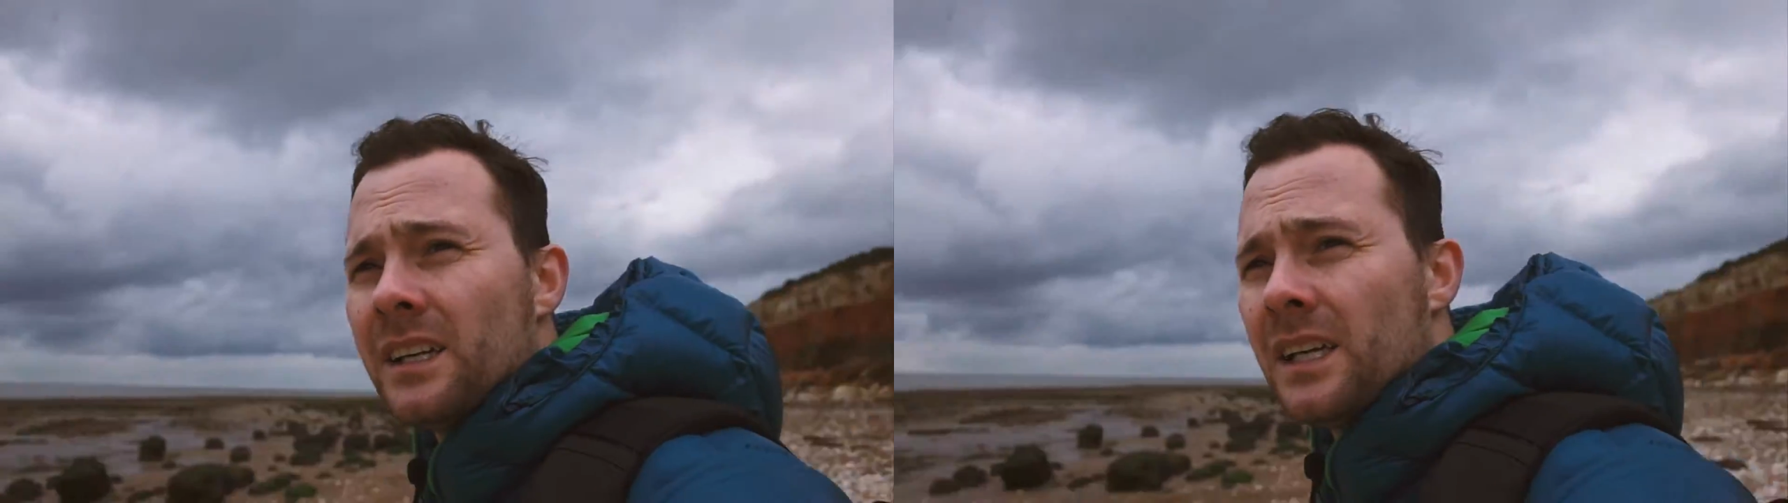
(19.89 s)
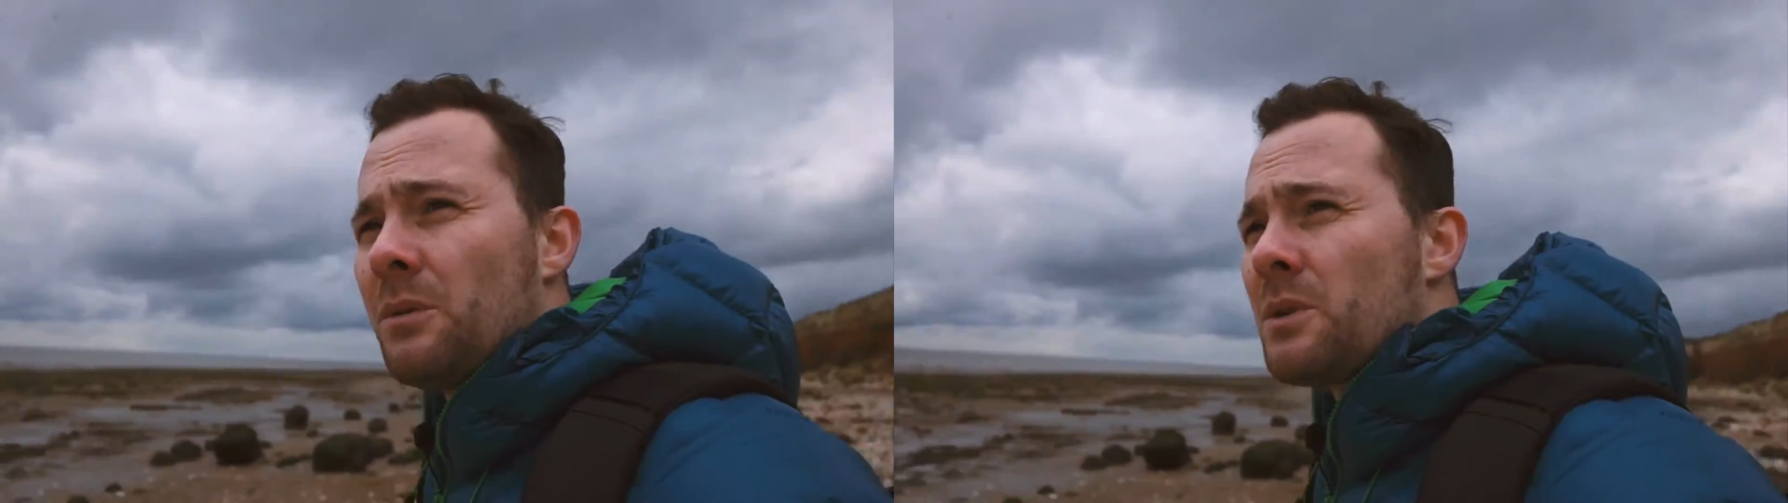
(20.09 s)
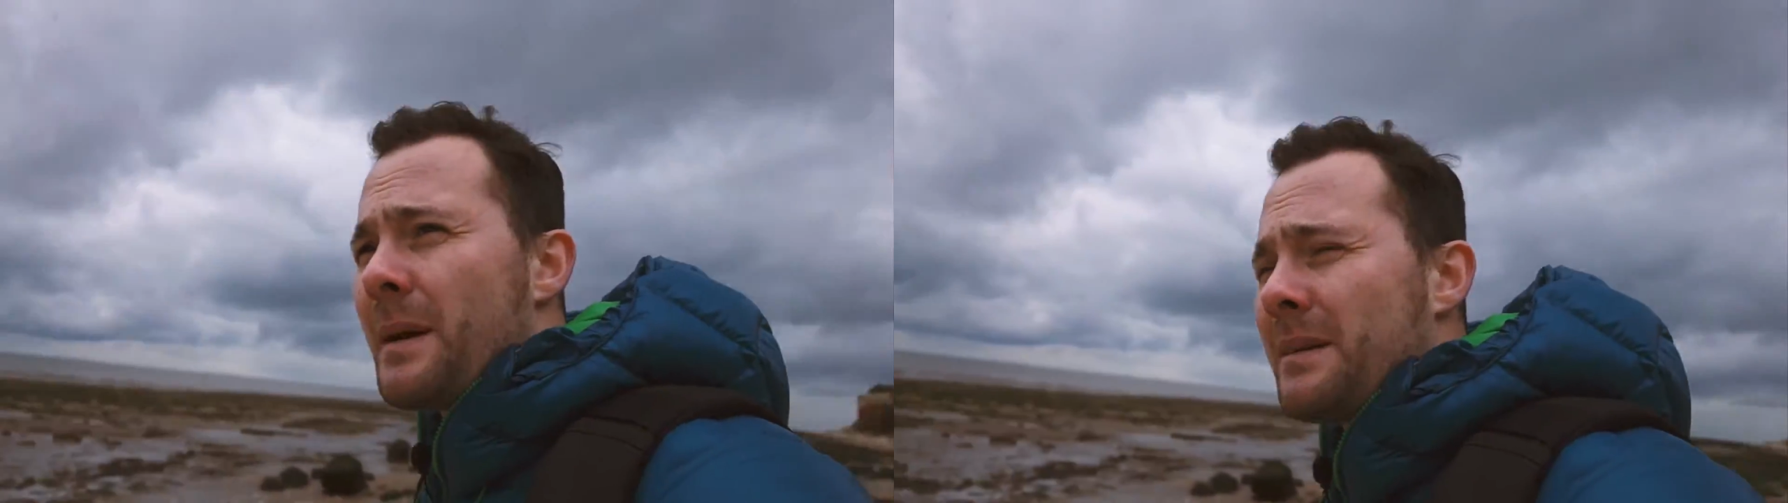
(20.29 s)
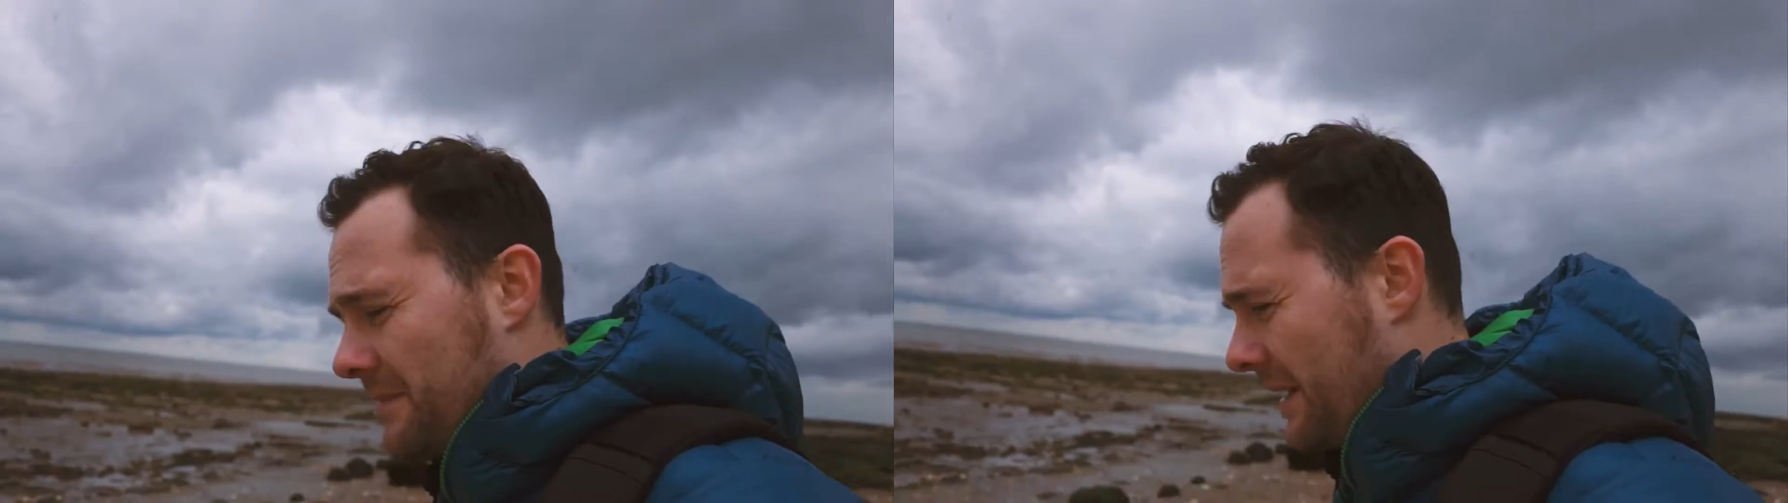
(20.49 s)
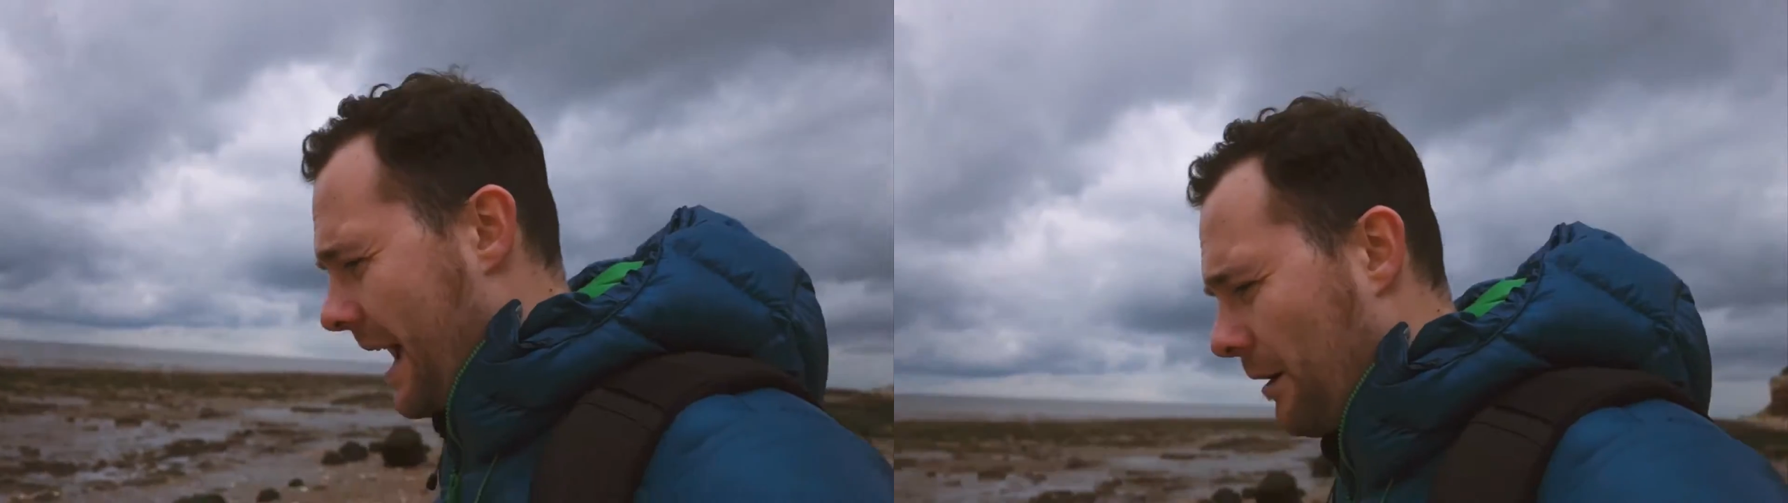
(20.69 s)
It was about
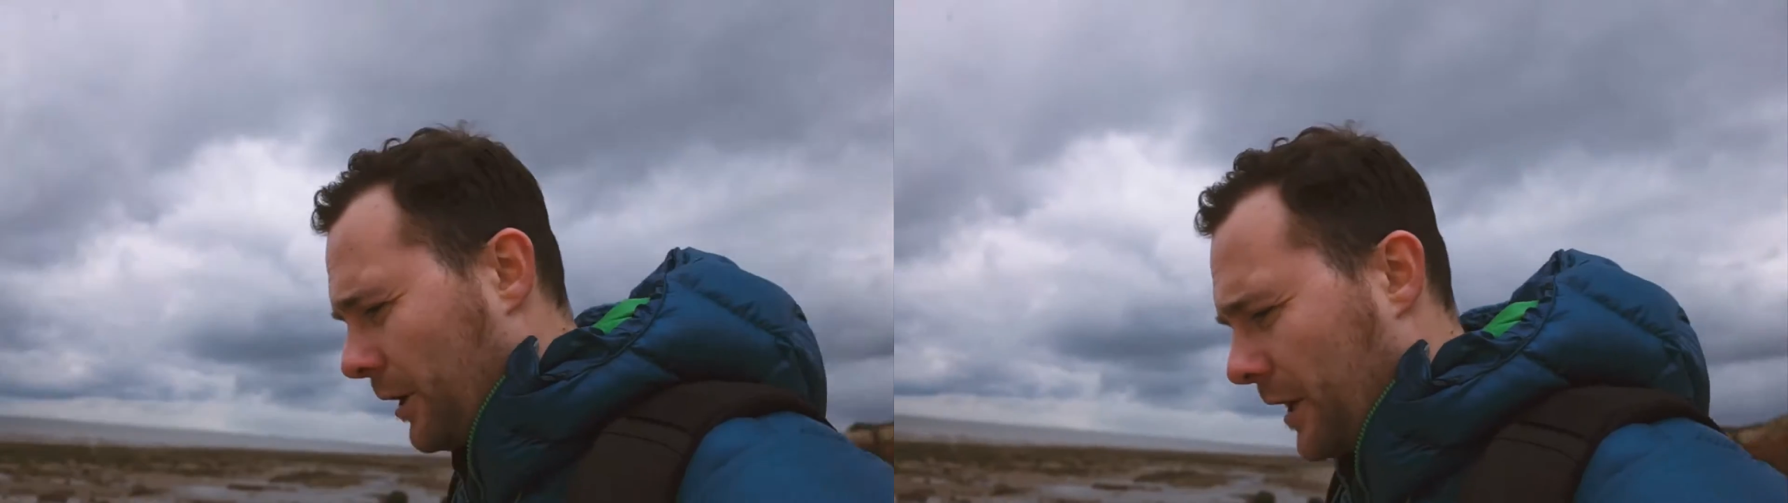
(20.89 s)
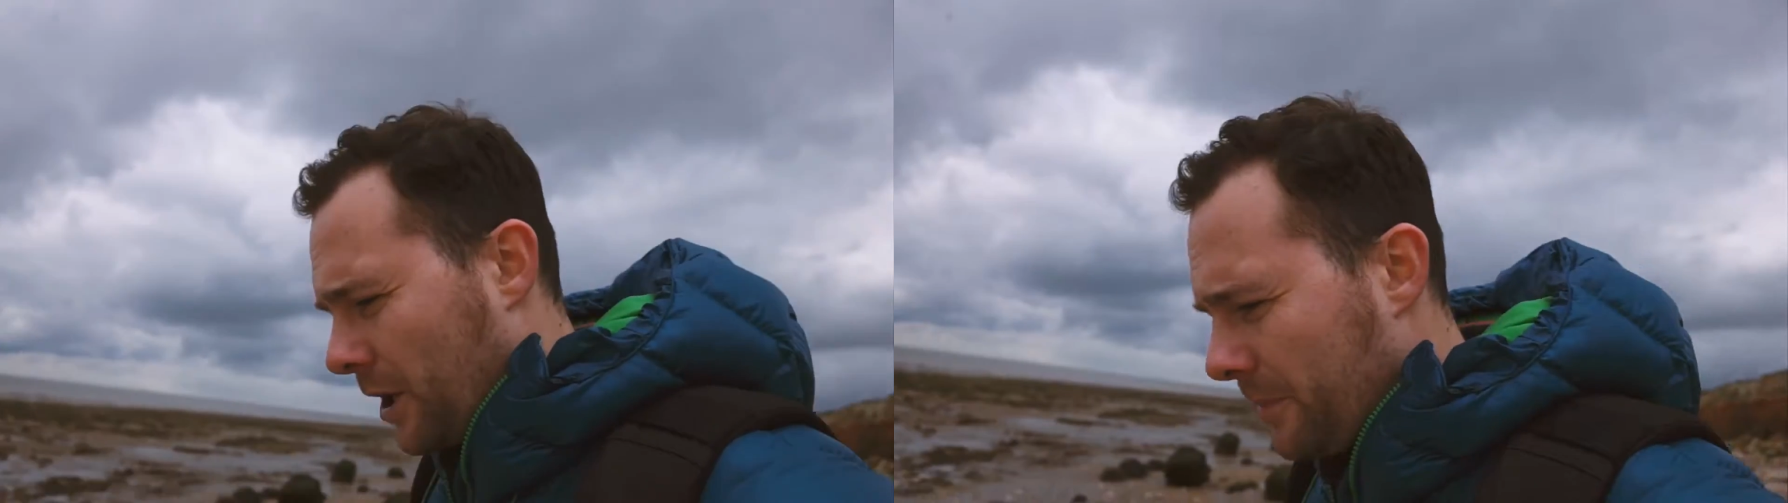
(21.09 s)
an hour ago,